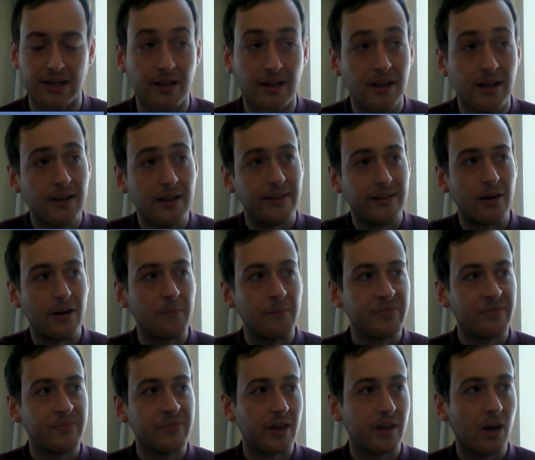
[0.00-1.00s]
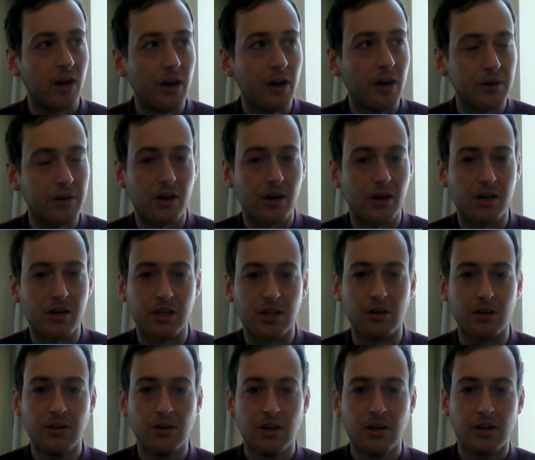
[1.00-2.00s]
Now, I would argue
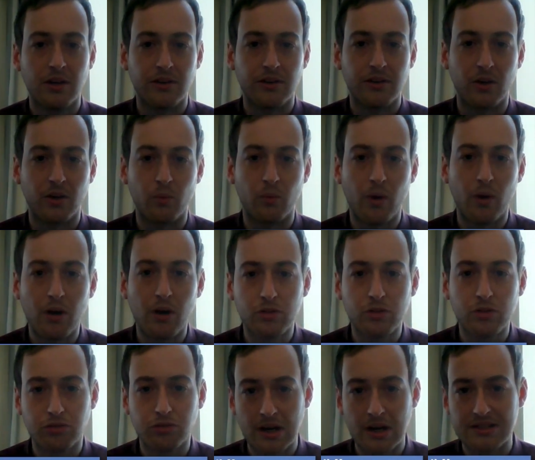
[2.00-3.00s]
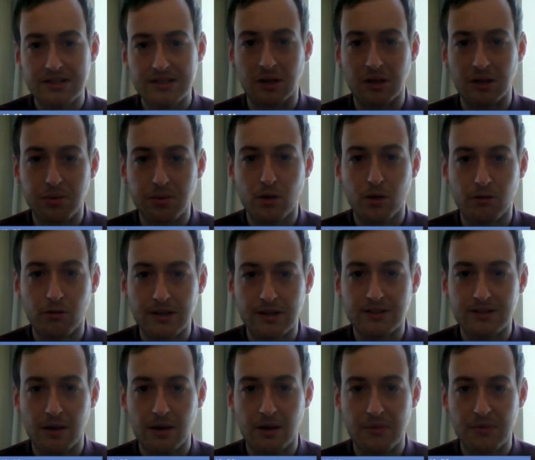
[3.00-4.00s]
that whilst wrestling purists like
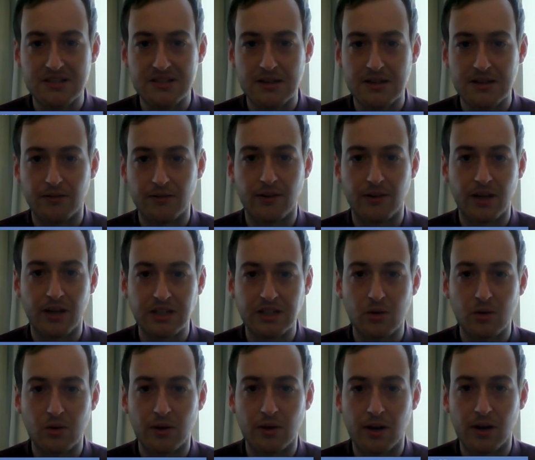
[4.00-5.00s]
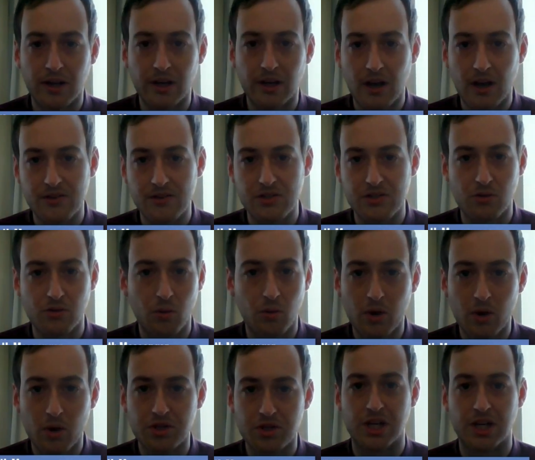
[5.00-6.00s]
myself and like you and like others who are
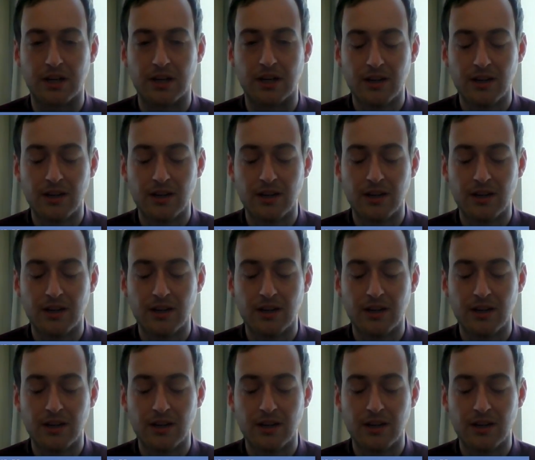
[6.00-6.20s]
watching,